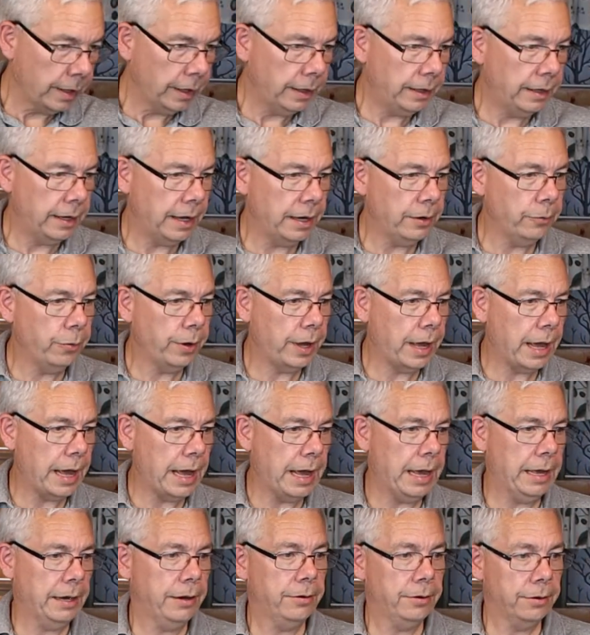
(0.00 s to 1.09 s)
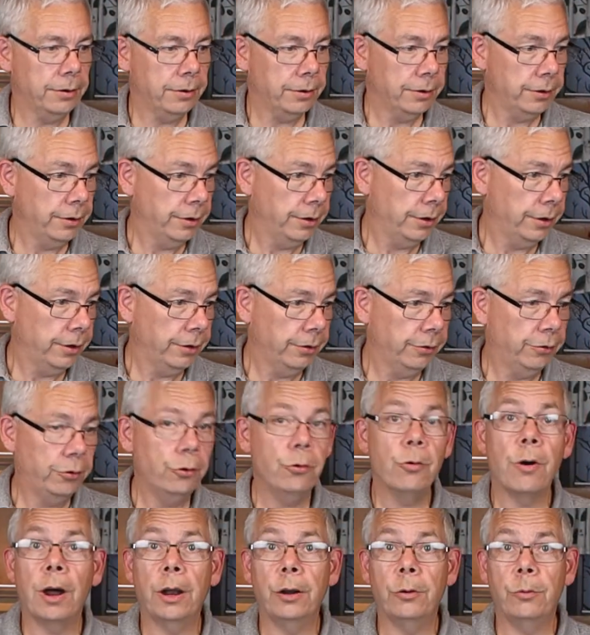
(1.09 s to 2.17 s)
Then we add
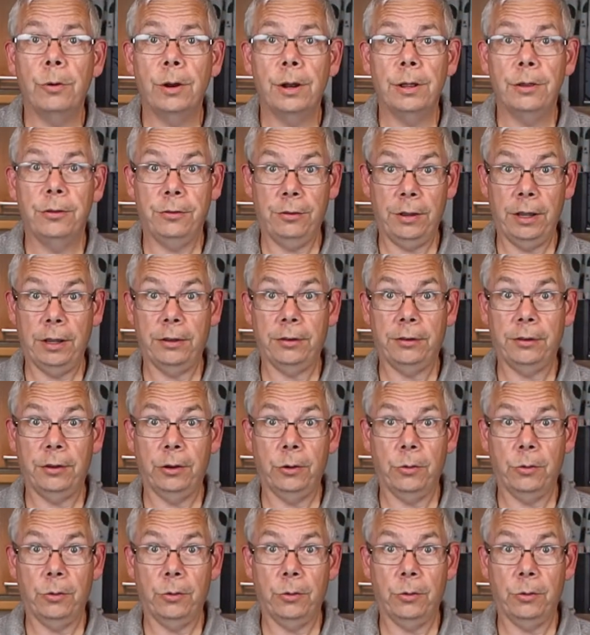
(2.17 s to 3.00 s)
260